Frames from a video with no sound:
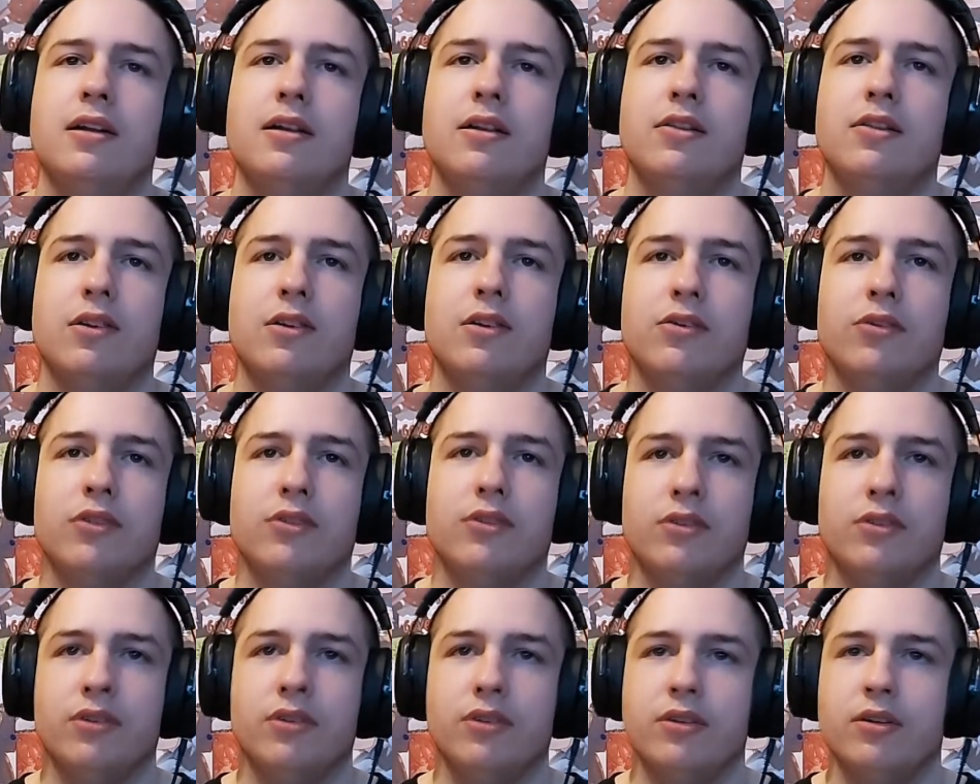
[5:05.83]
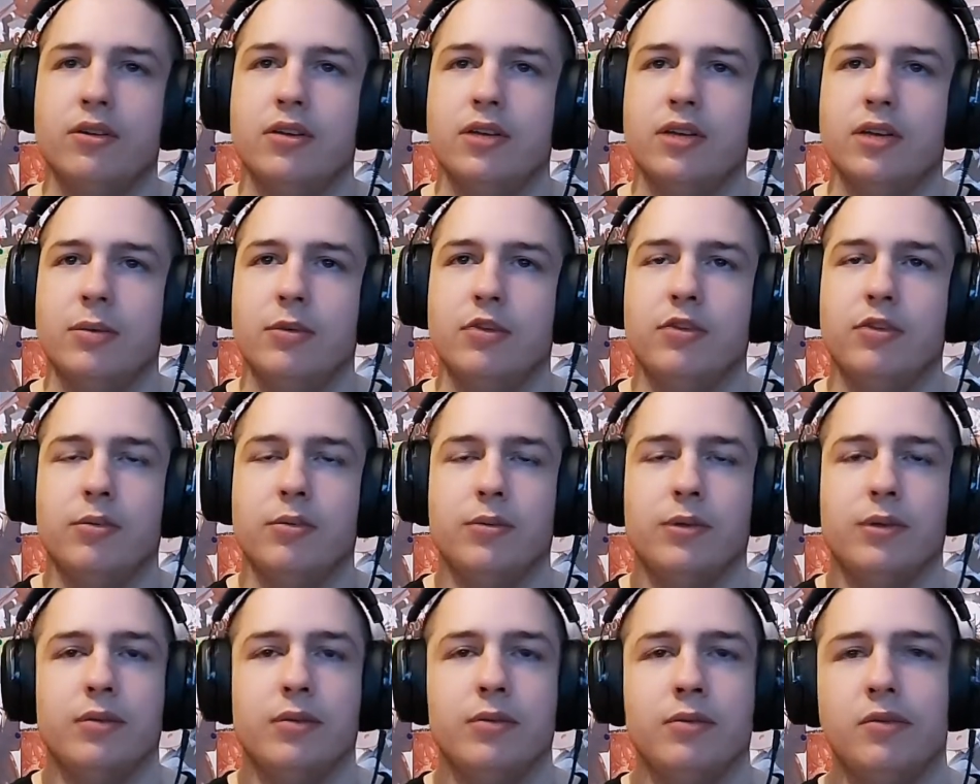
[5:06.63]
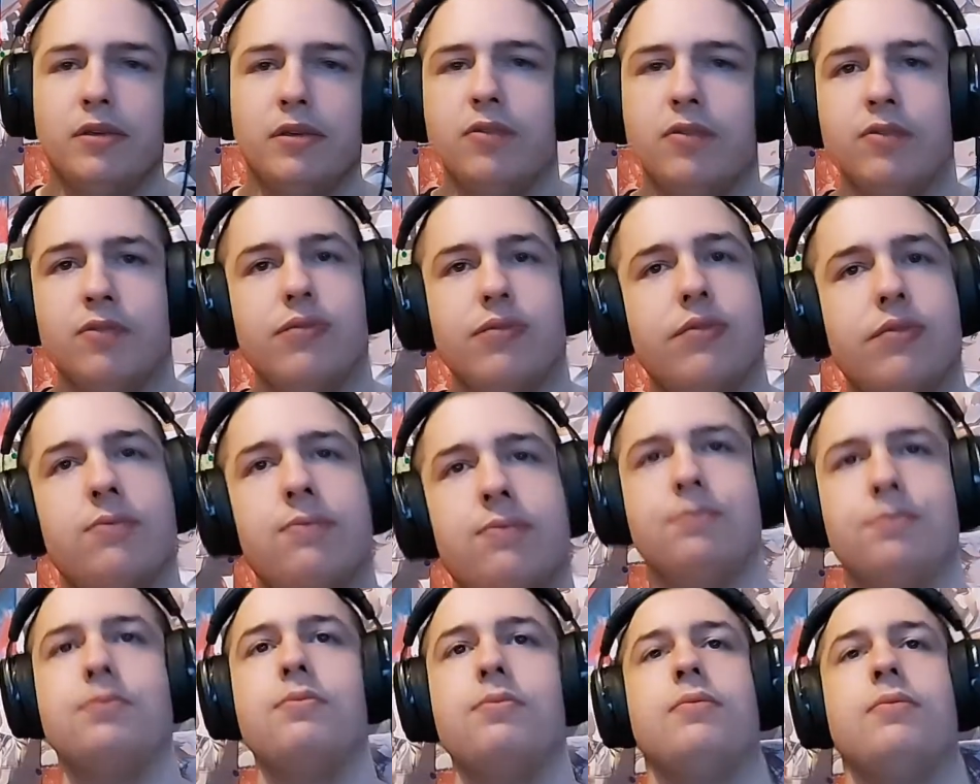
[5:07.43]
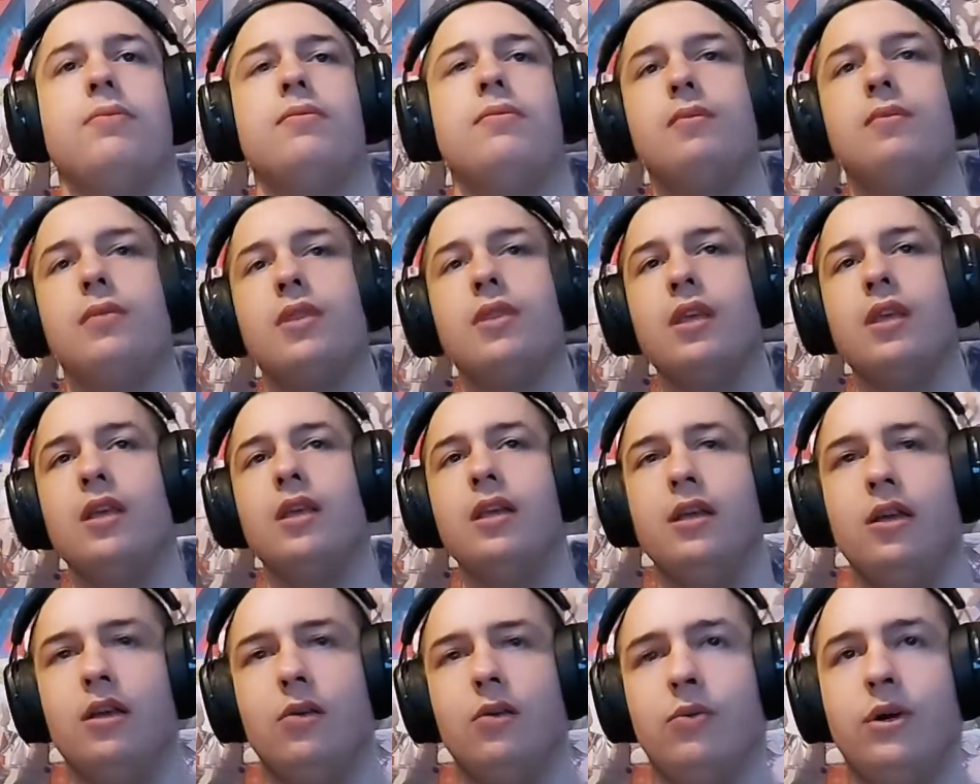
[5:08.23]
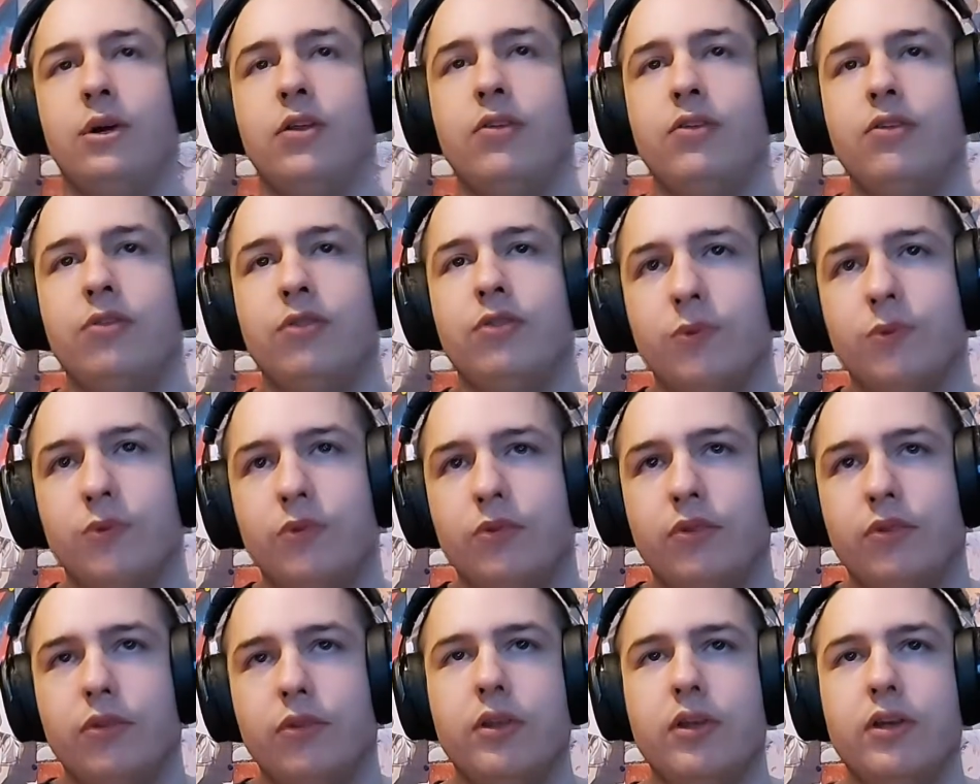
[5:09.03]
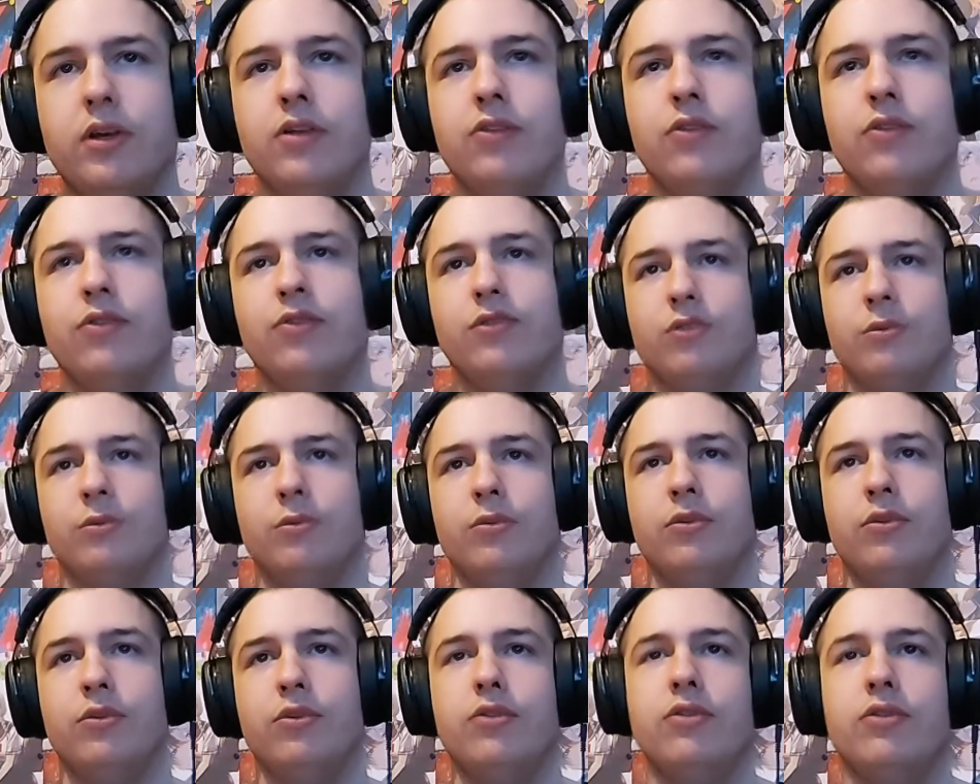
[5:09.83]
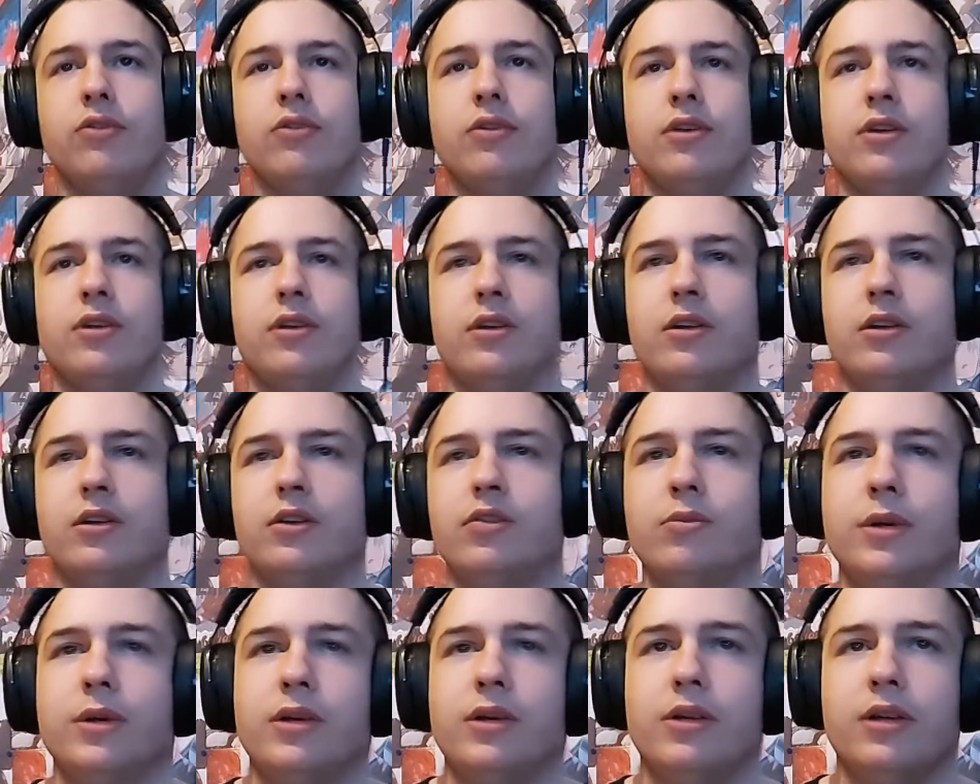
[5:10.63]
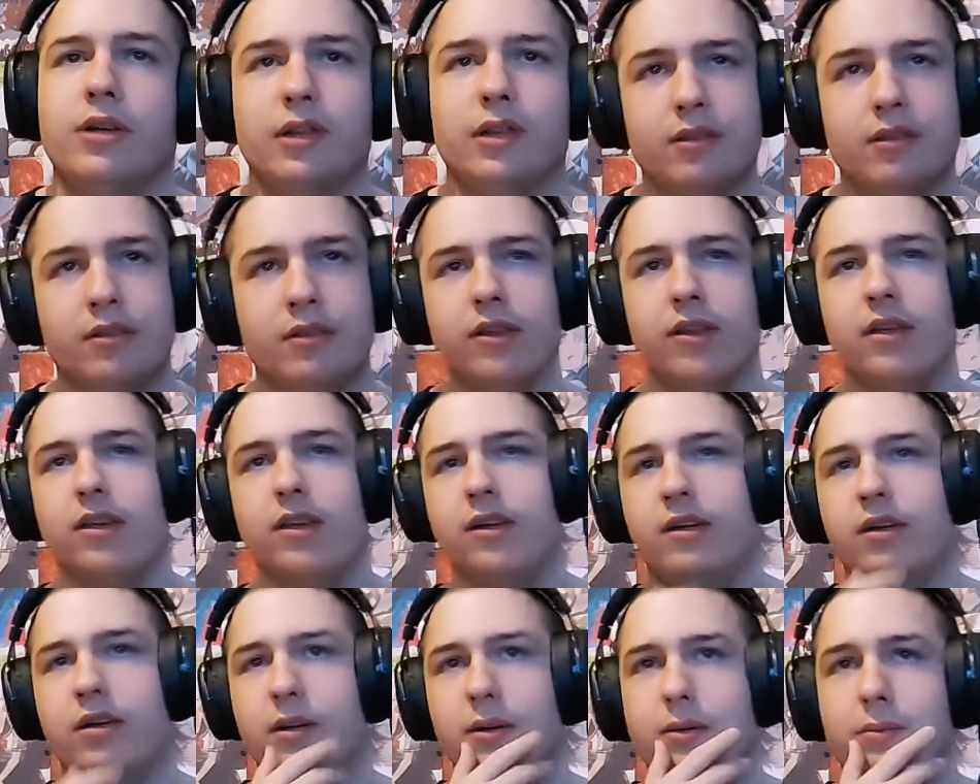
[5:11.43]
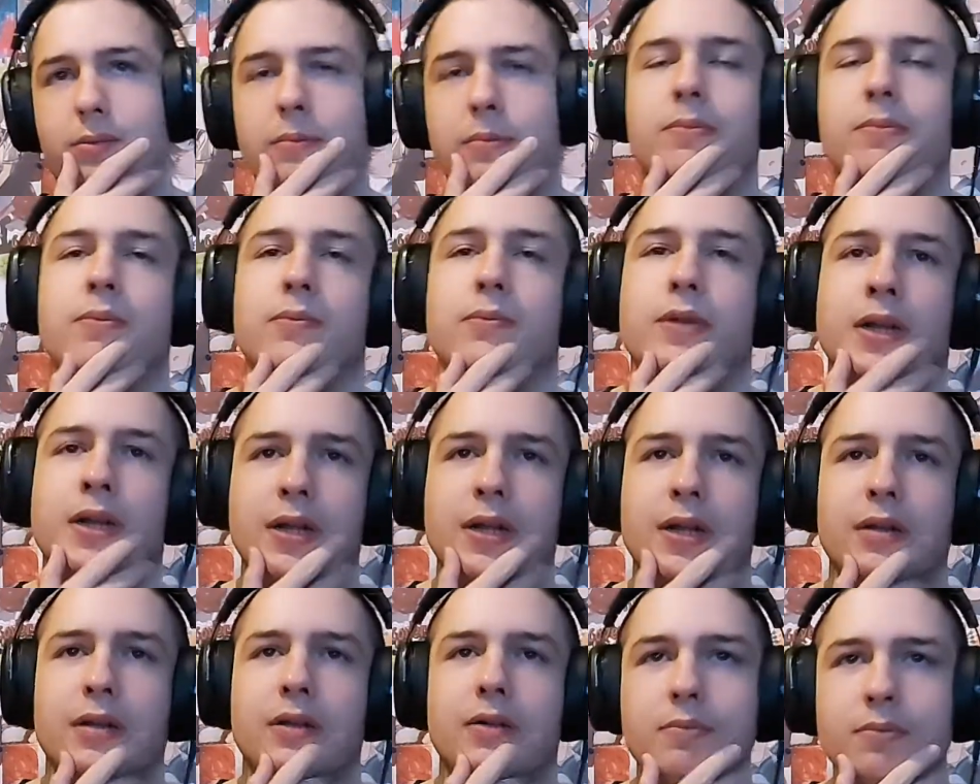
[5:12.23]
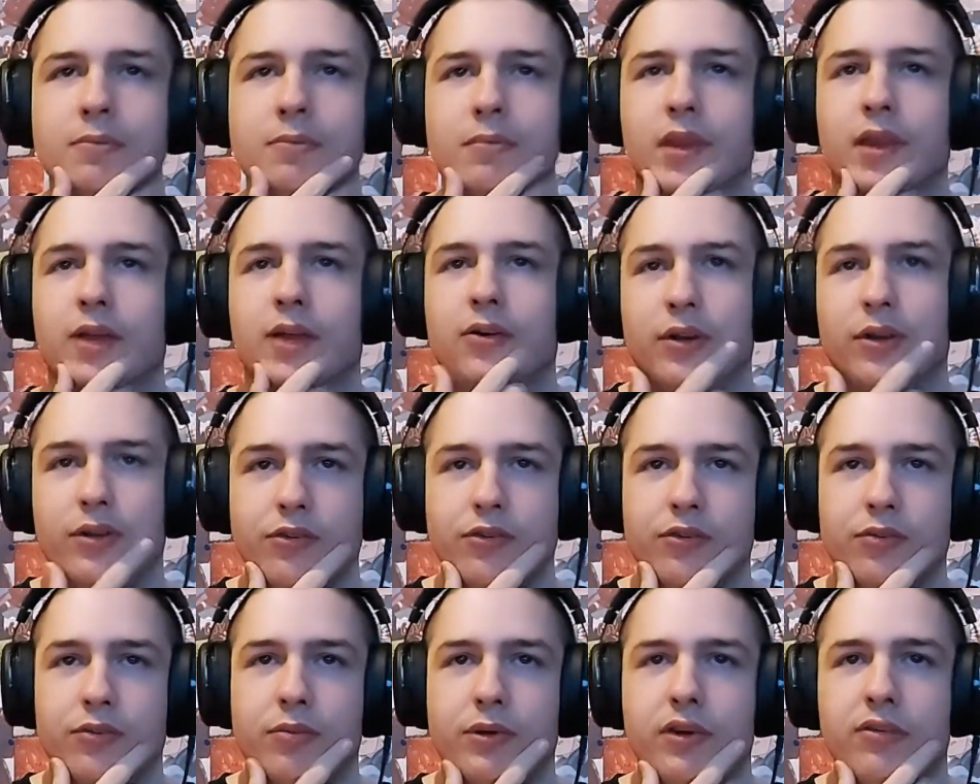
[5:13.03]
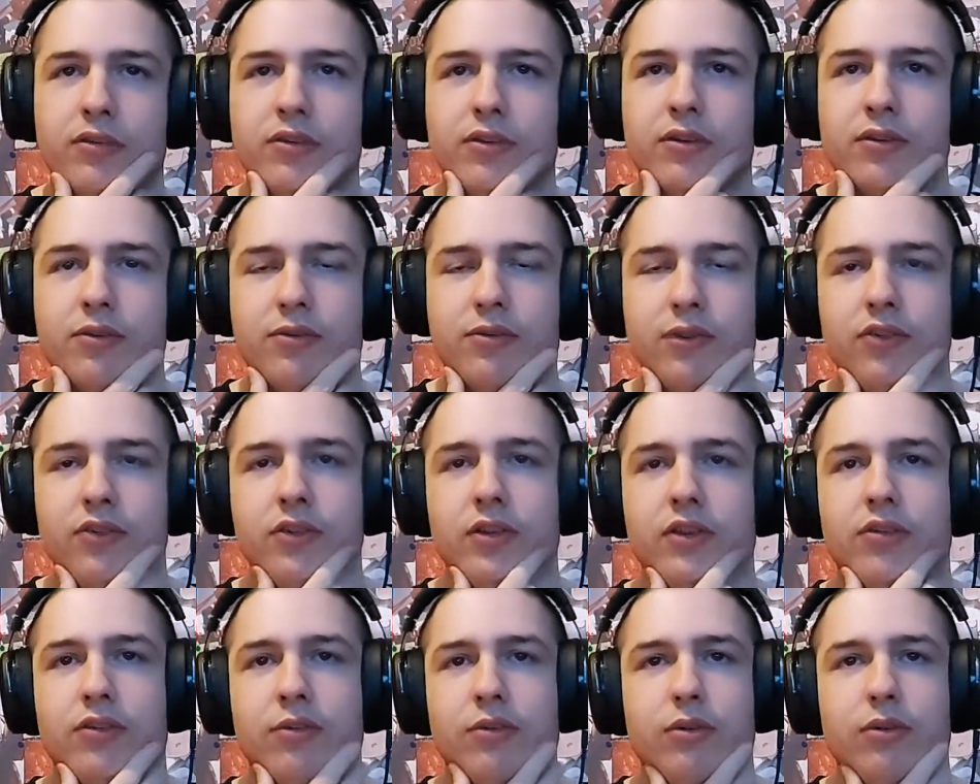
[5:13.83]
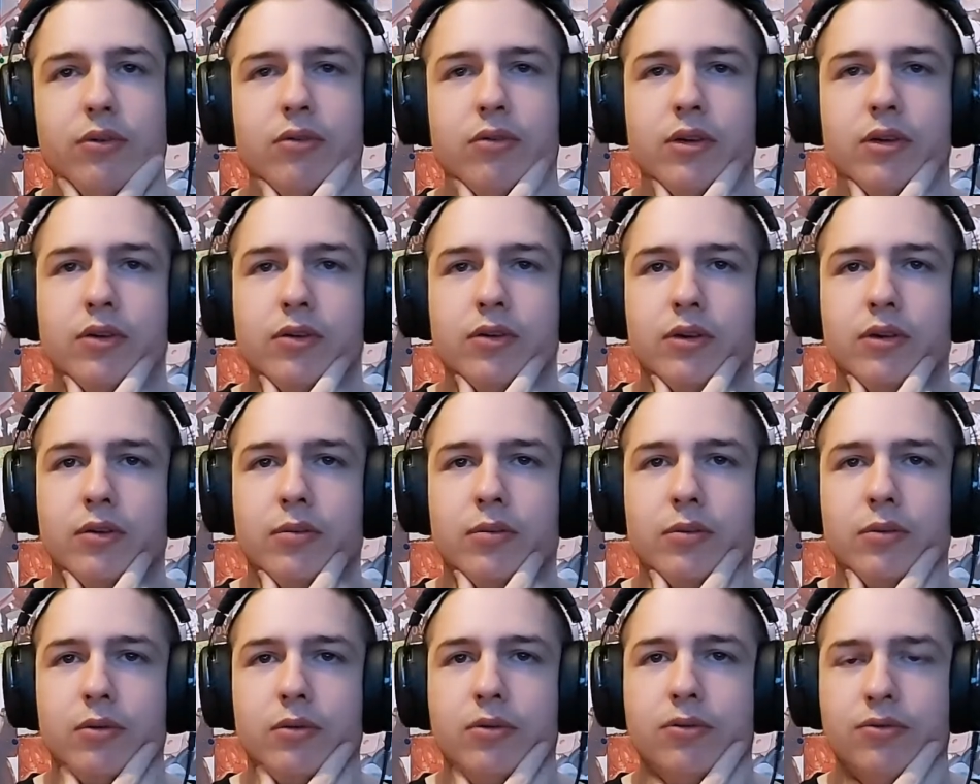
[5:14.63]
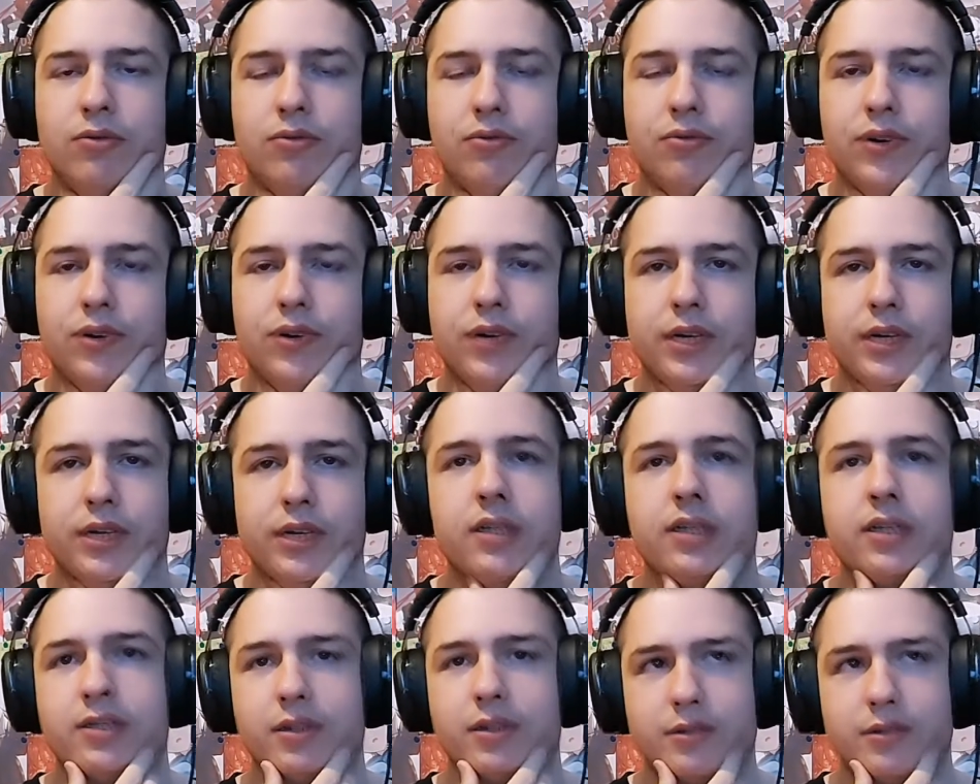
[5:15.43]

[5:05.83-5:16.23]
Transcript: Self-centered, everything about themselves. What insults would hurt the most to be correct? Annoying, stupid, selfish, asshole, unreliable, freak.